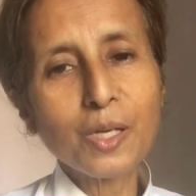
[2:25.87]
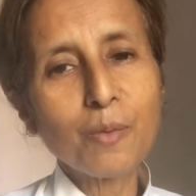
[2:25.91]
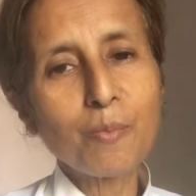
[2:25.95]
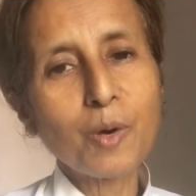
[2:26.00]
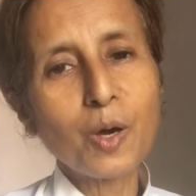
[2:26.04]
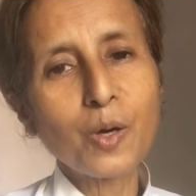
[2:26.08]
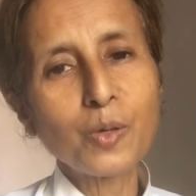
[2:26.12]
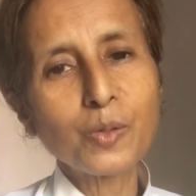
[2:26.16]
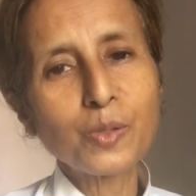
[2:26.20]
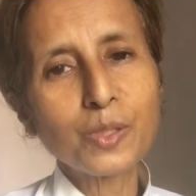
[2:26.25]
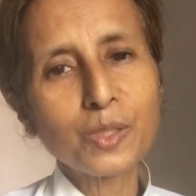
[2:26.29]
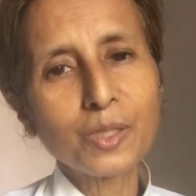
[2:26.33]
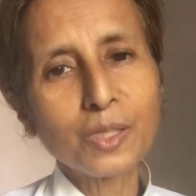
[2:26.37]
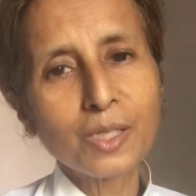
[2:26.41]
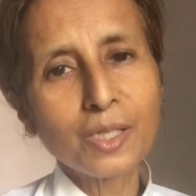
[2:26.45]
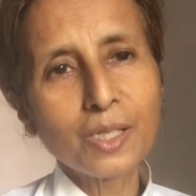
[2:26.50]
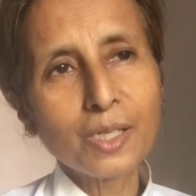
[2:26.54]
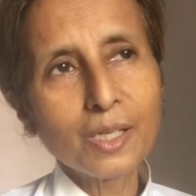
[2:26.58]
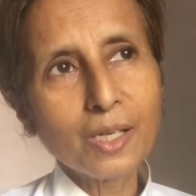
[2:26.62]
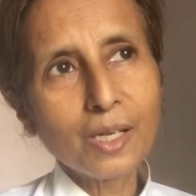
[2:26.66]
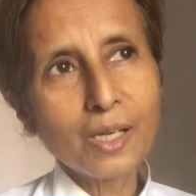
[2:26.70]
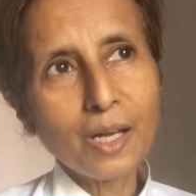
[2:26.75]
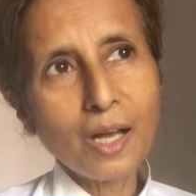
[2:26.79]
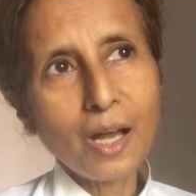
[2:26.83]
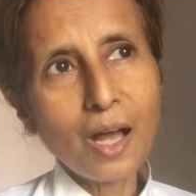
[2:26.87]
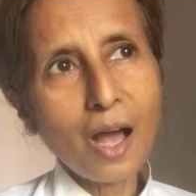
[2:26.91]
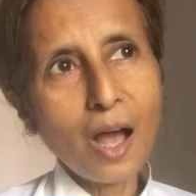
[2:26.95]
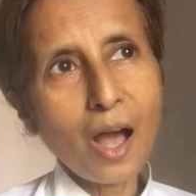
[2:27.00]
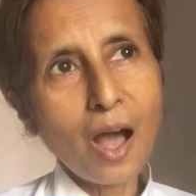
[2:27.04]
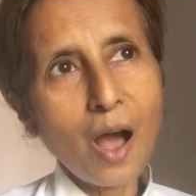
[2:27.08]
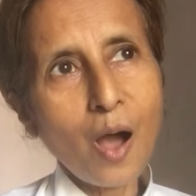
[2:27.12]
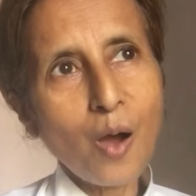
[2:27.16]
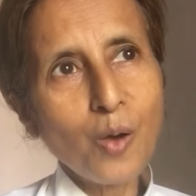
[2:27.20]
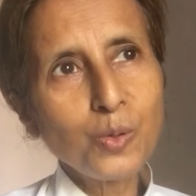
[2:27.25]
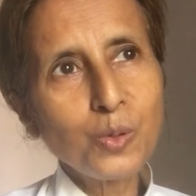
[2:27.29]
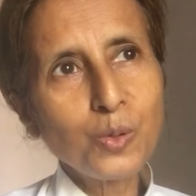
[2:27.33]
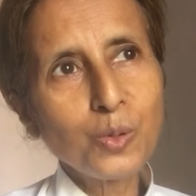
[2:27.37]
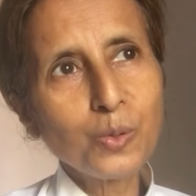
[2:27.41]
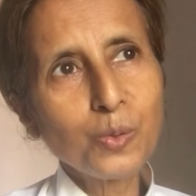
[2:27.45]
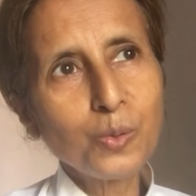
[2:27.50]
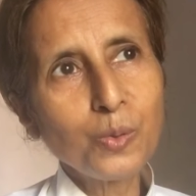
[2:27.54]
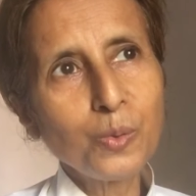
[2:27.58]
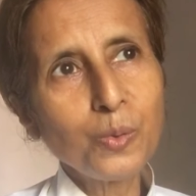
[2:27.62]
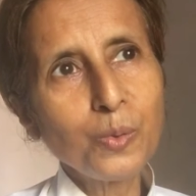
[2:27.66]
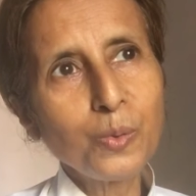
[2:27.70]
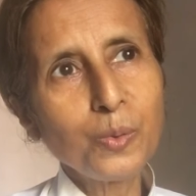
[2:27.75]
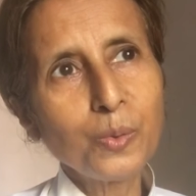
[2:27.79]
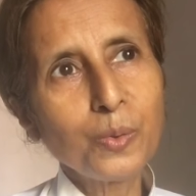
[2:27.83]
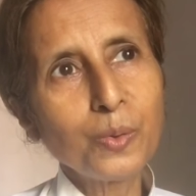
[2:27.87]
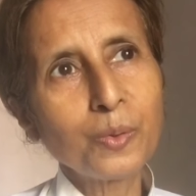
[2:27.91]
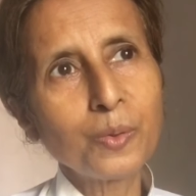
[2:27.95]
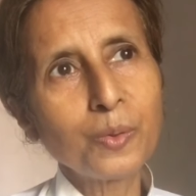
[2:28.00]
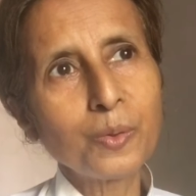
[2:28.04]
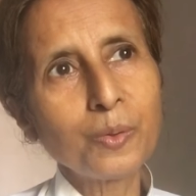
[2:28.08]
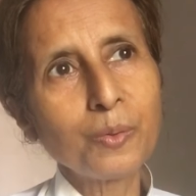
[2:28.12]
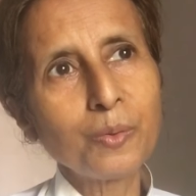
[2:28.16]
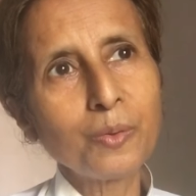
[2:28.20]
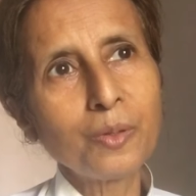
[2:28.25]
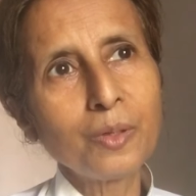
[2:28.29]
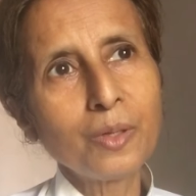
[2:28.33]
about how to